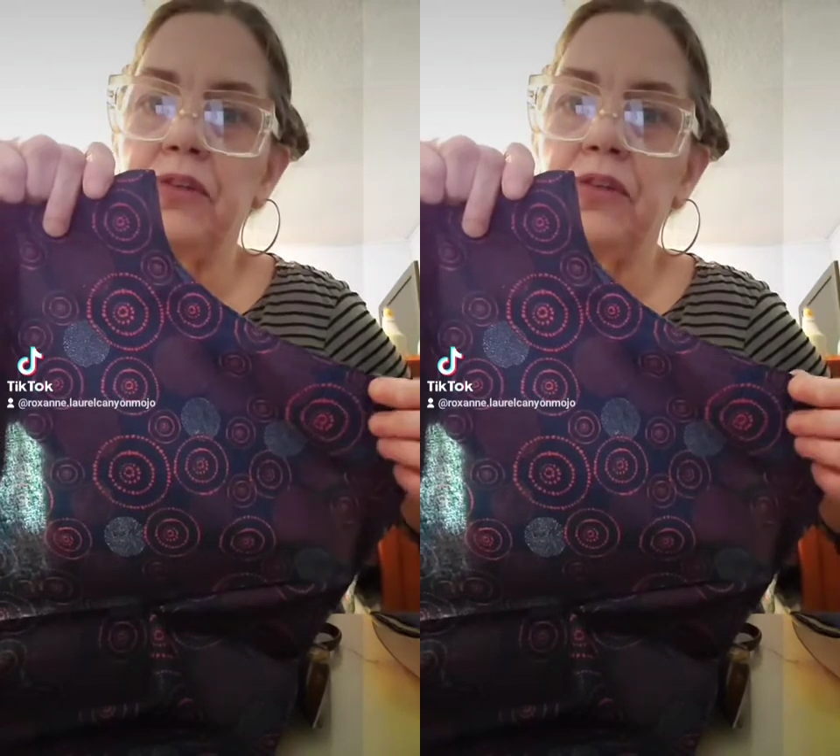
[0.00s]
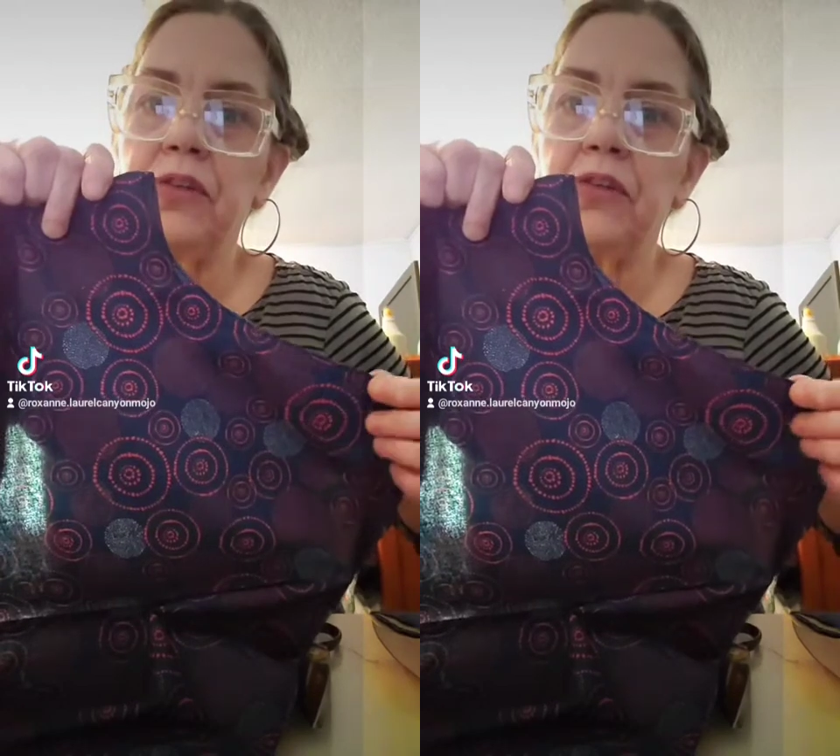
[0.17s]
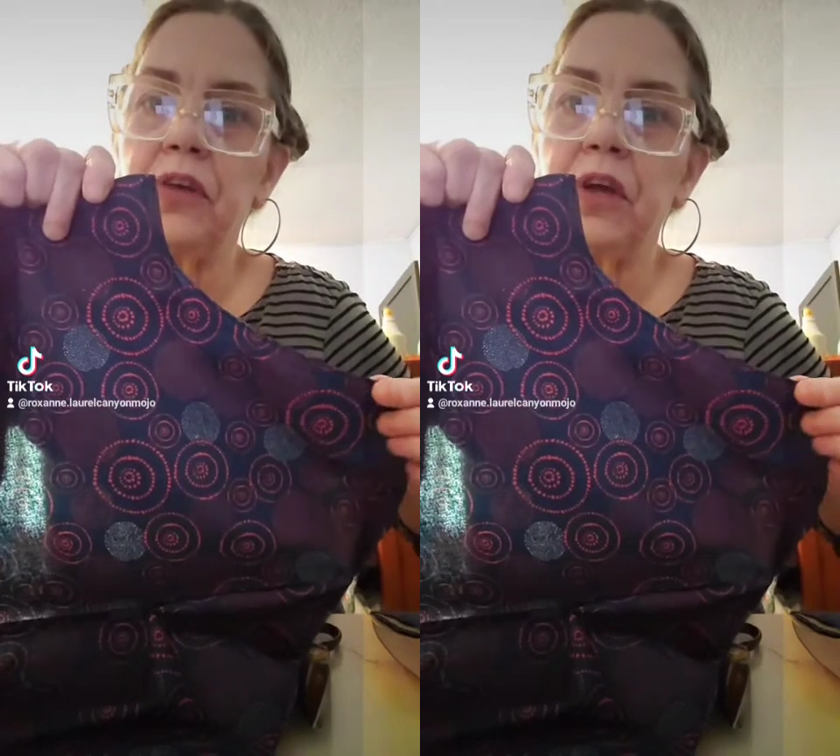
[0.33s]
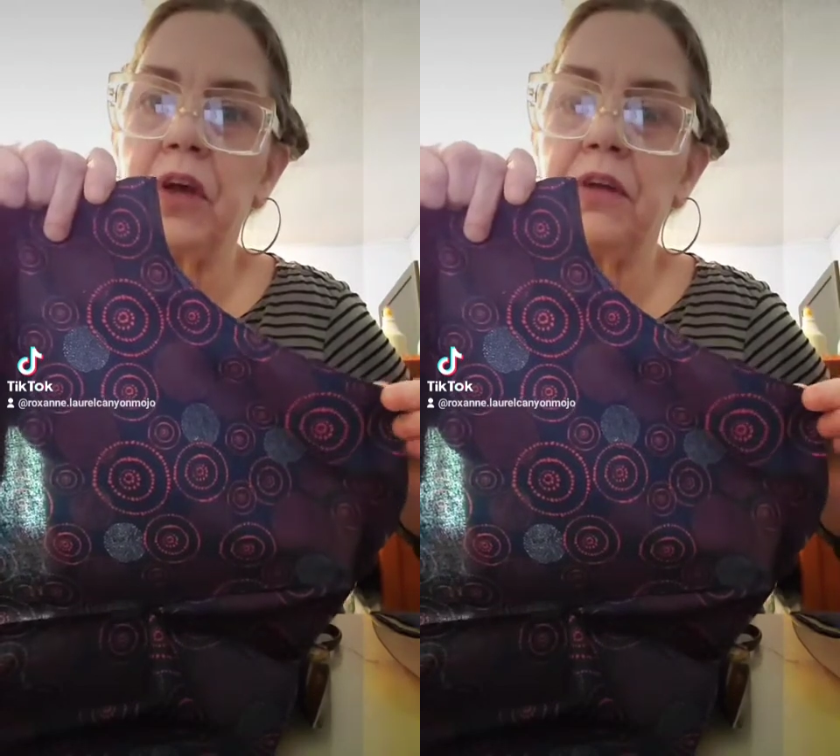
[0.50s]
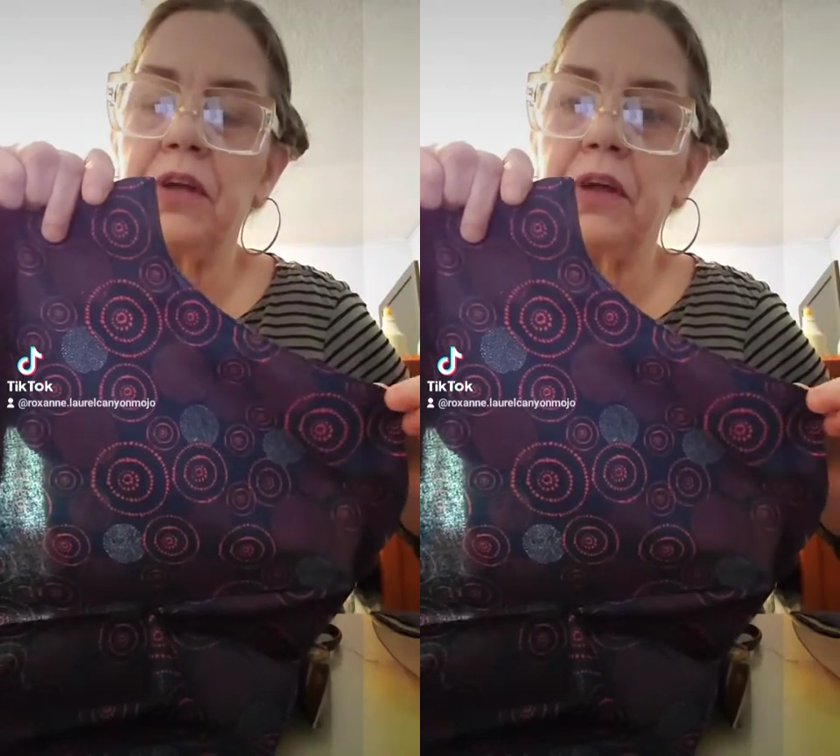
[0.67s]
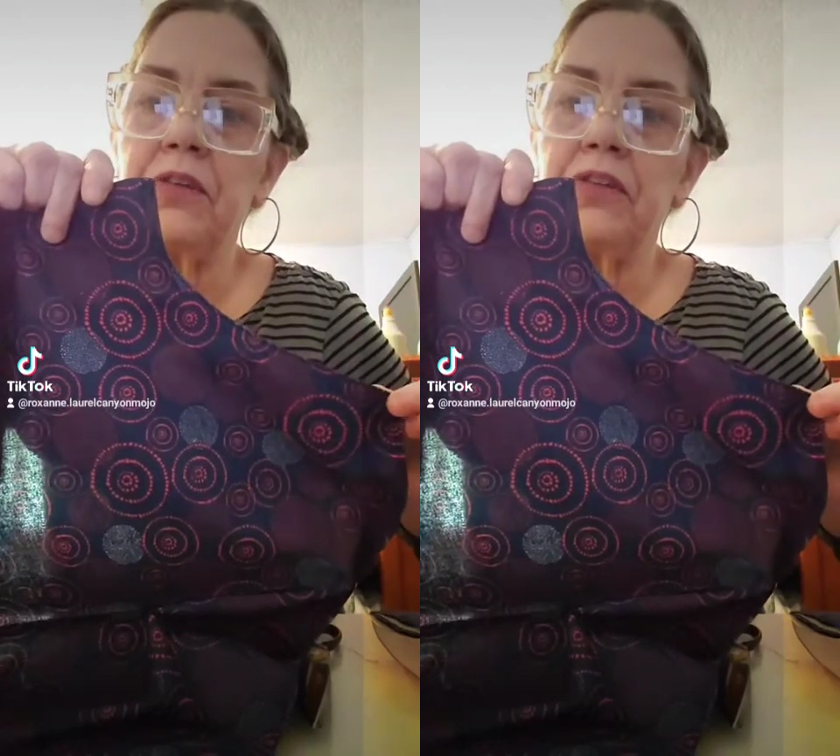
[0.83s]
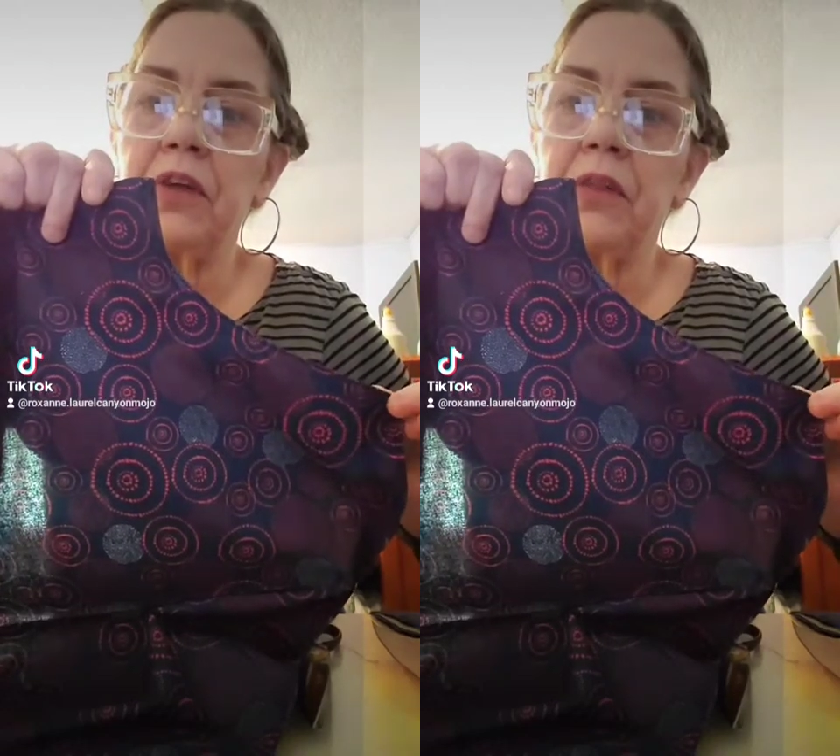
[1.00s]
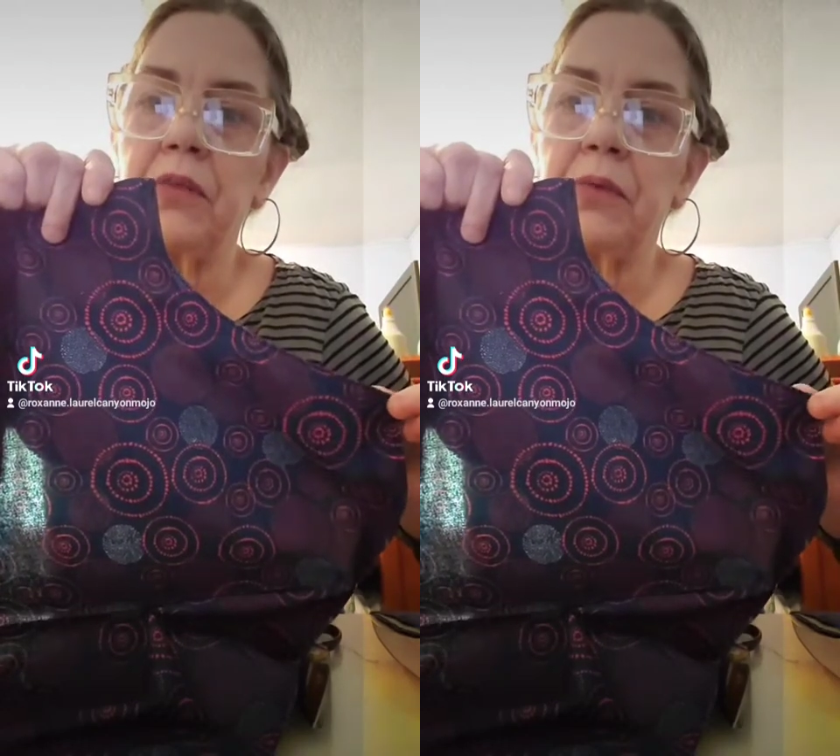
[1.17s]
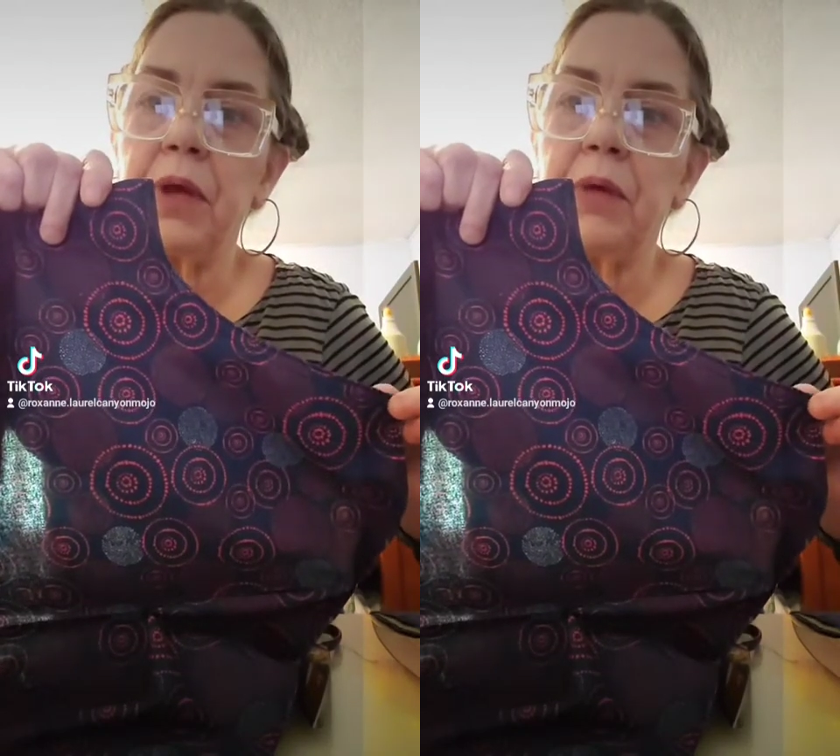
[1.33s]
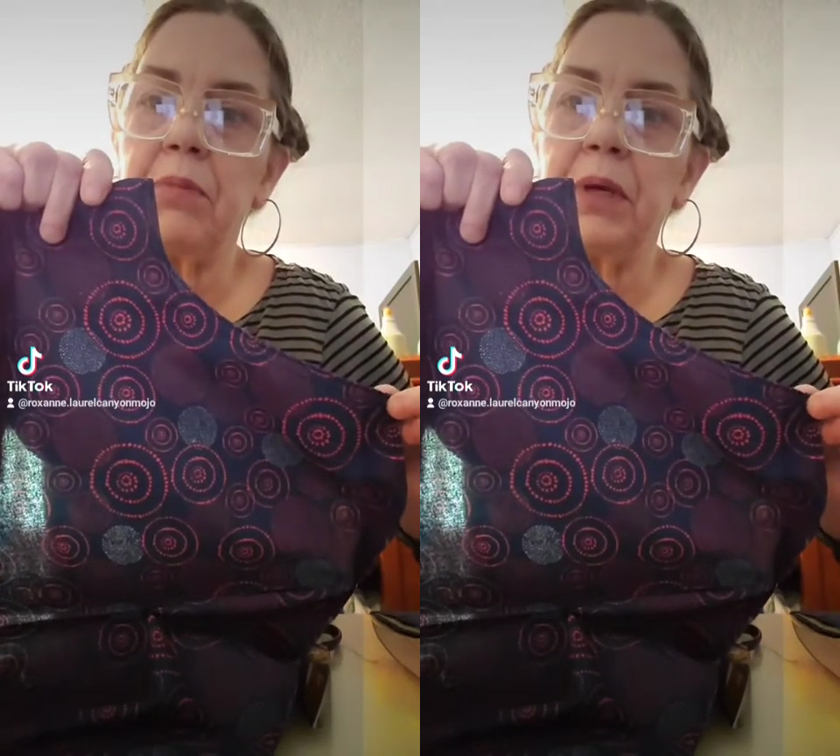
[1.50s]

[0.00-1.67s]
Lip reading: use a contrasting thread,